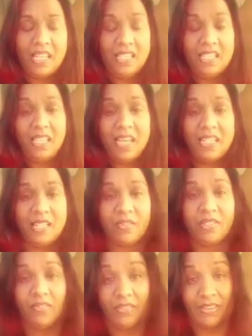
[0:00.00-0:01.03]
inside. So
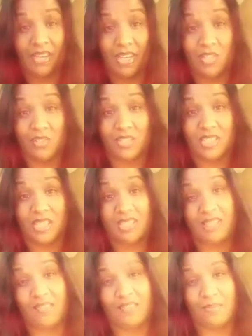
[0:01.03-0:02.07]
it's a very interesting
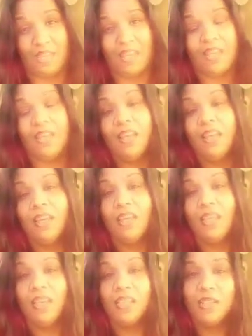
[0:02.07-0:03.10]
day for me.
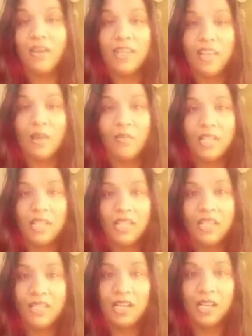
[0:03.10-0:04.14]
So I thought, what can
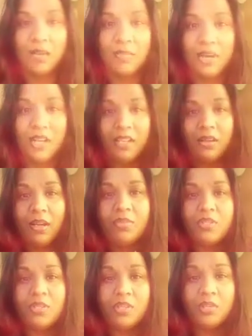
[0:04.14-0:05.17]
I talk about? I'm
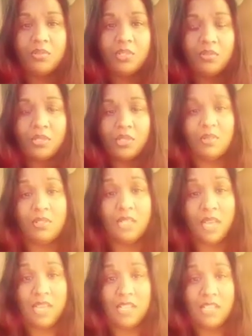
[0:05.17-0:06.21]
so
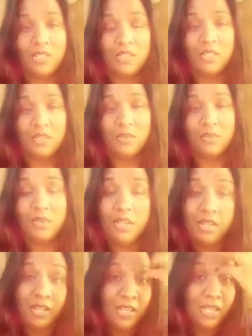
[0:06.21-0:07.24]
dying to do
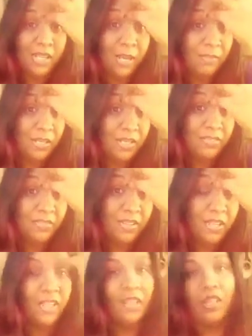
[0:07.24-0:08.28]
a couple of
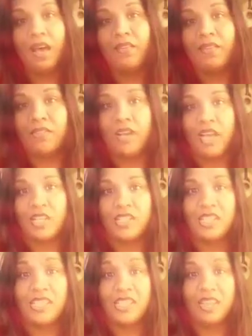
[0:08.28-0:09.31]
law of
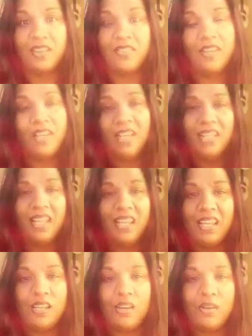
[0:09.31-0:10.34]
attraction stuff that,
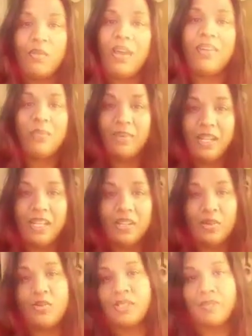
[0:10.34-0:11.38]
everybody
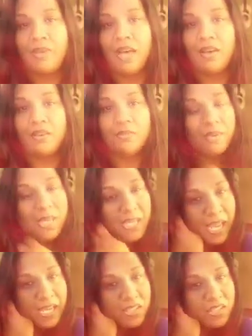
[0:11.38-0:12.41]
knows about,
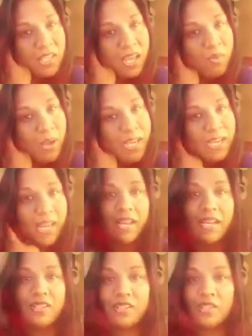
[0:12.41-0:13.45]
but I just thought, why not?
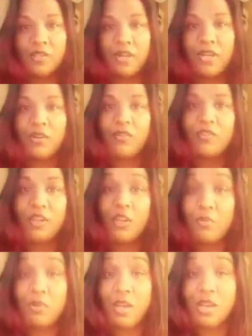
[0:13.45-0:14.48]
I just do my own
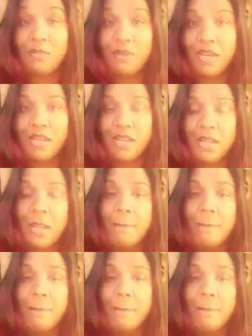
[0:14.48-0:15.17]
video blog about it.